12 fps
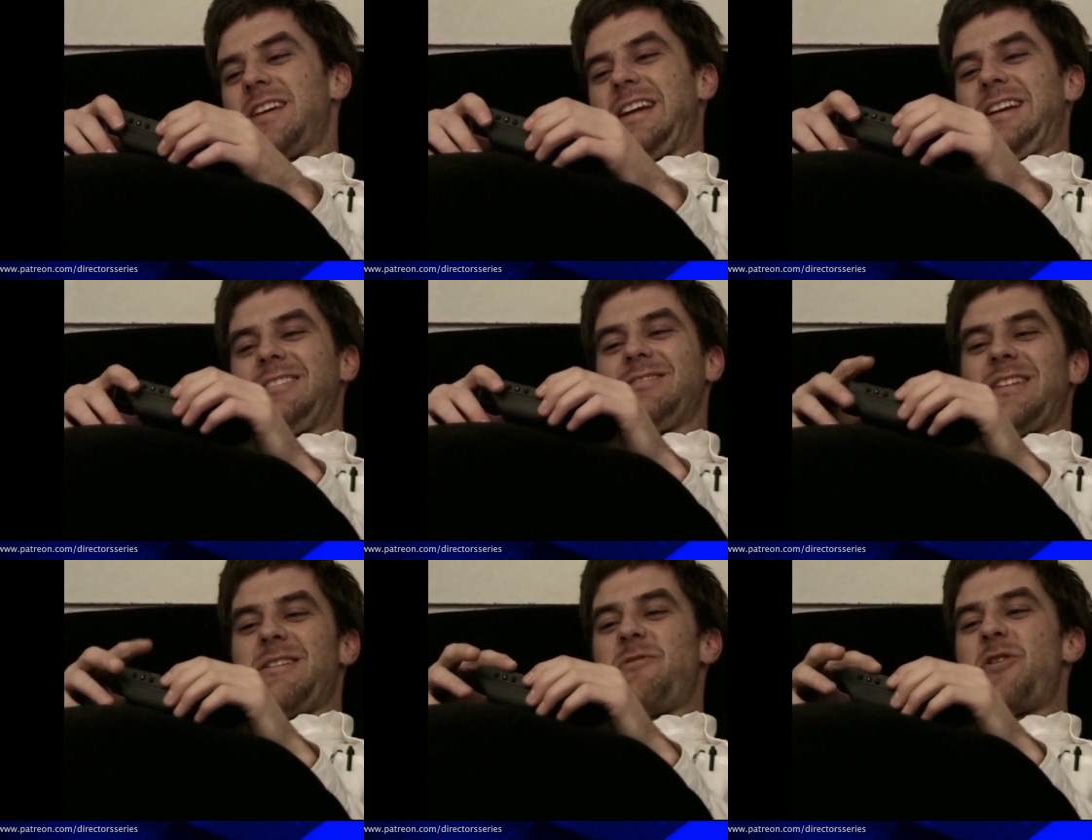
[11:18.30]
and his
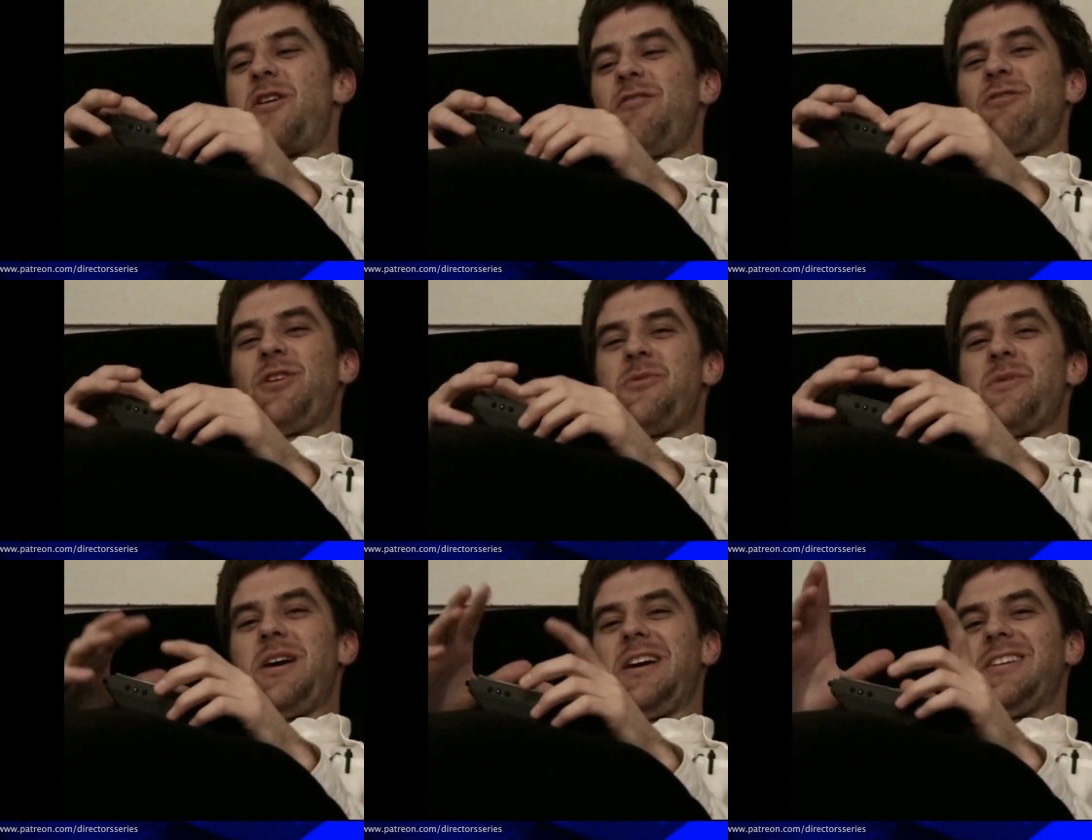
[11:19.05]
sprawling follow up,
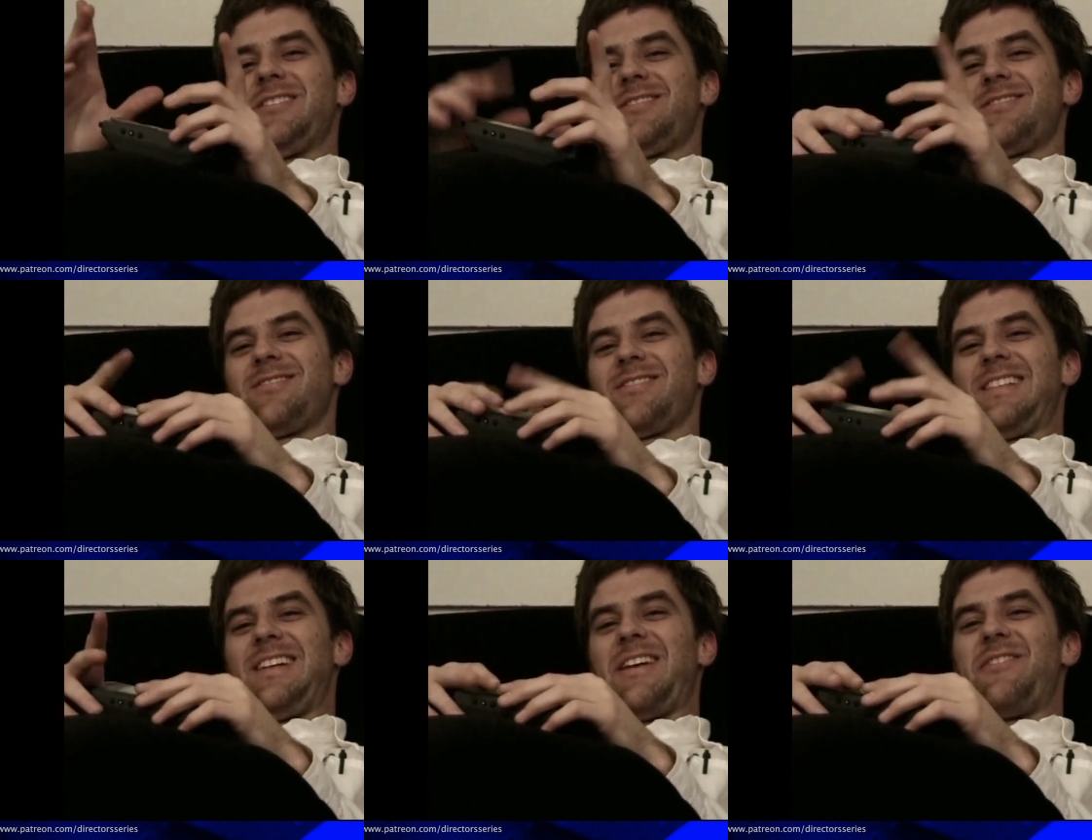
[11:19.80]
Magnolia,
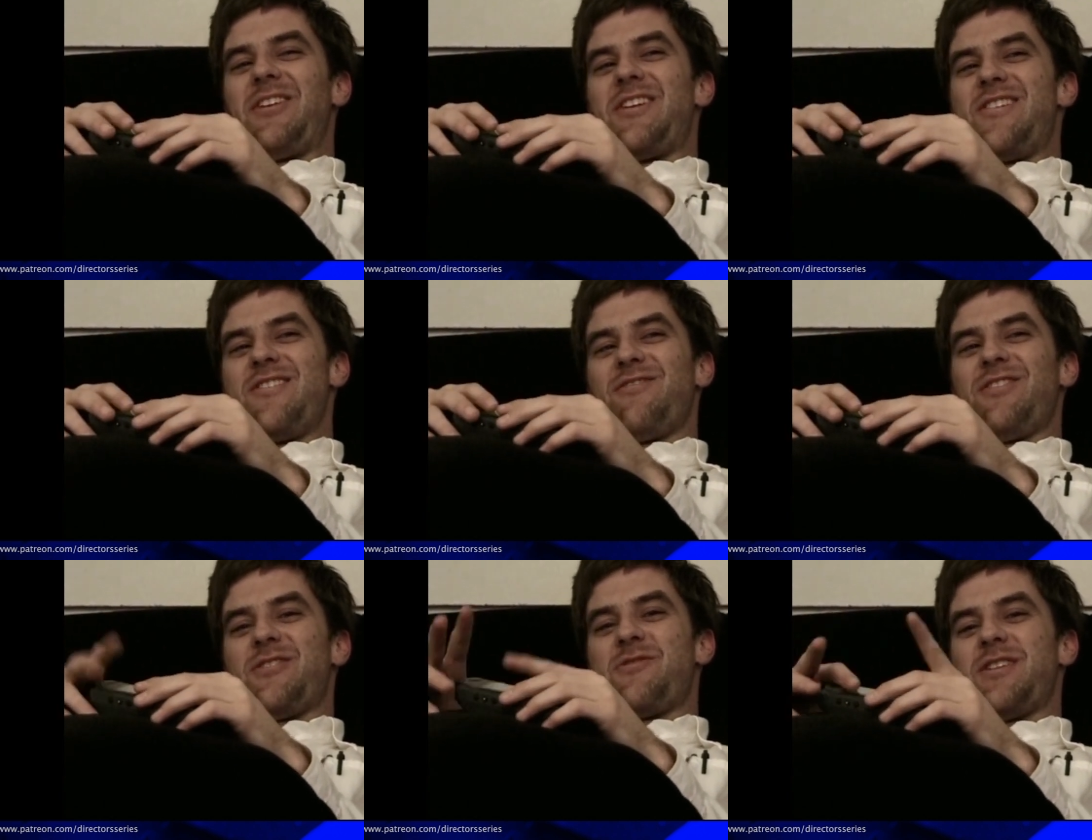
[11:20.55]
Anderson
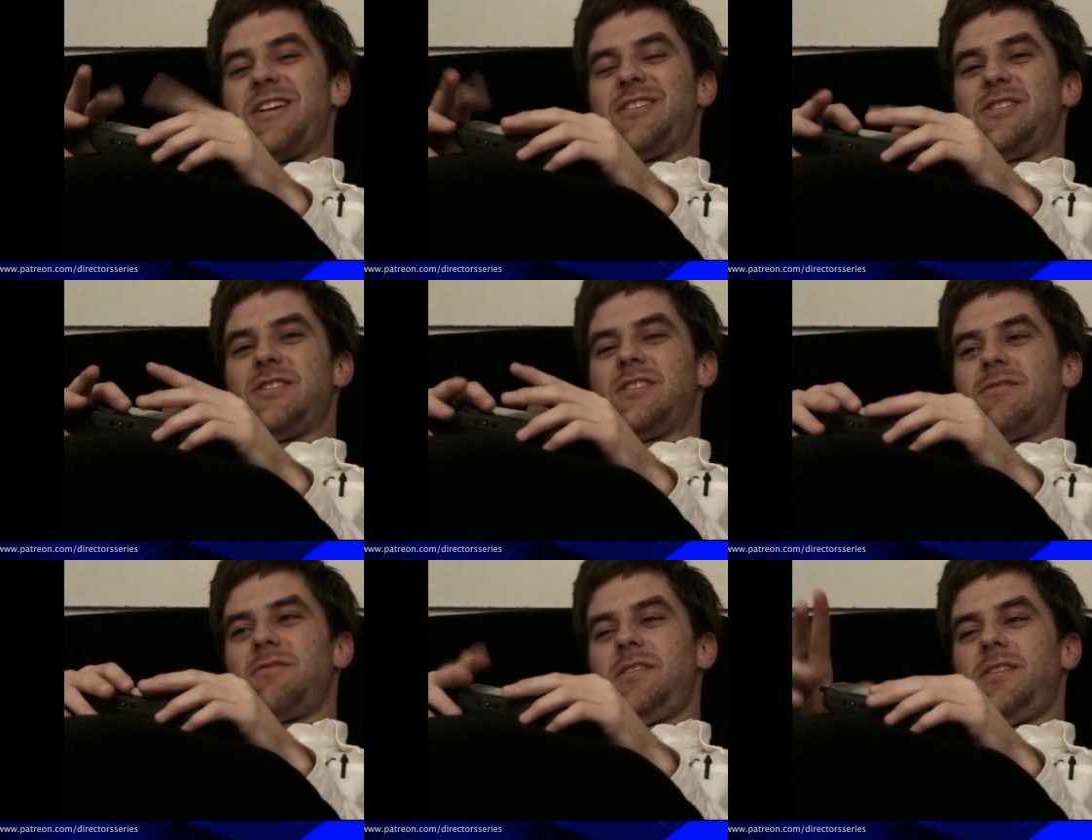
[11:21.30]
branched out into
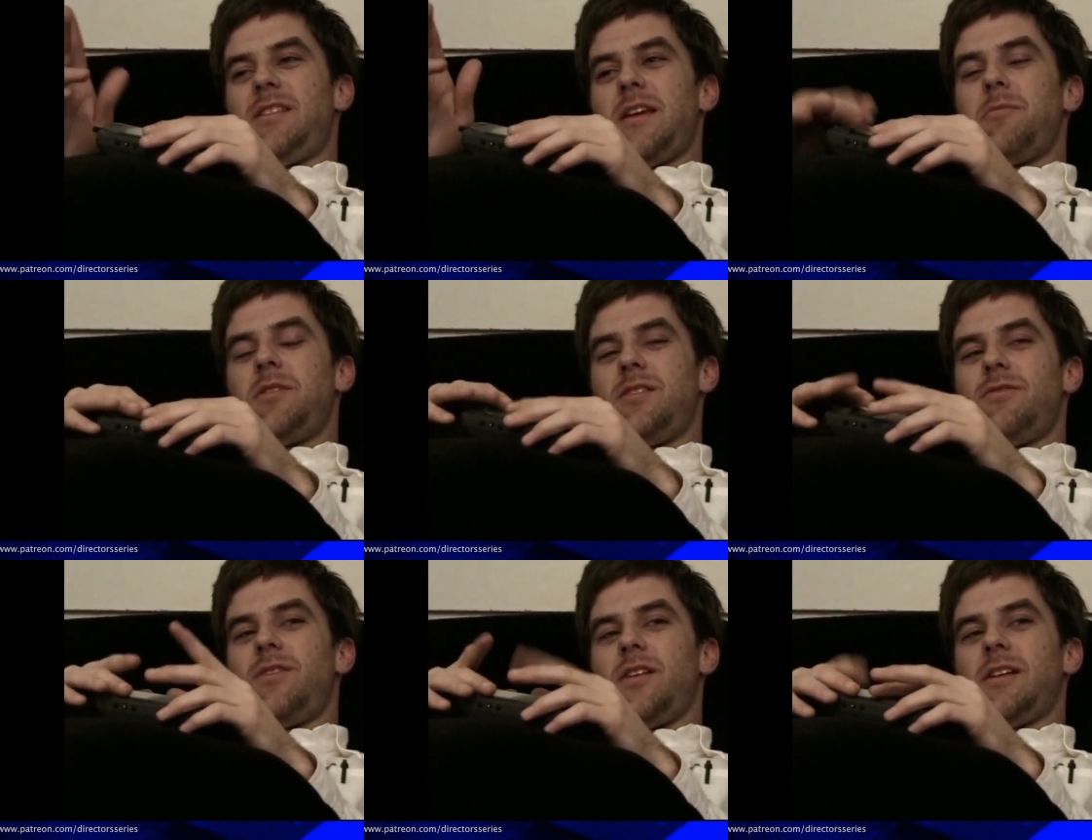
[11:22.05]
other forms of
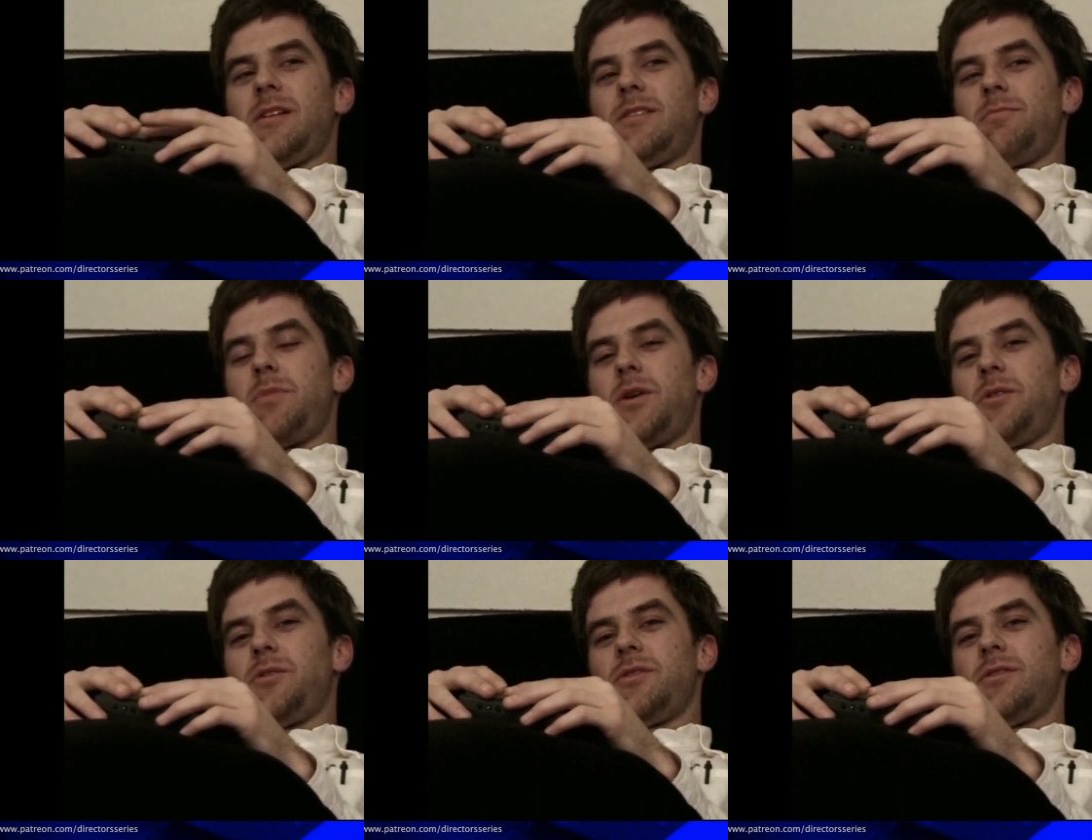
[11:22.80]
cinematic
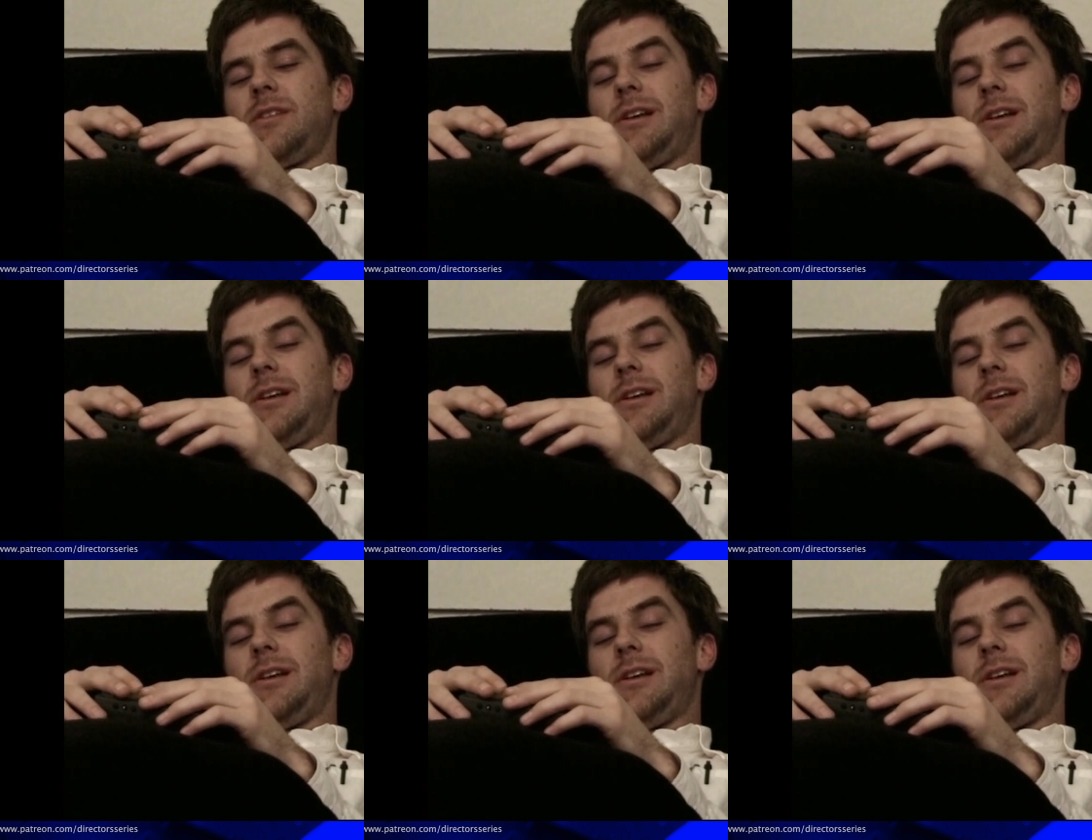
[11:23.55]
expression.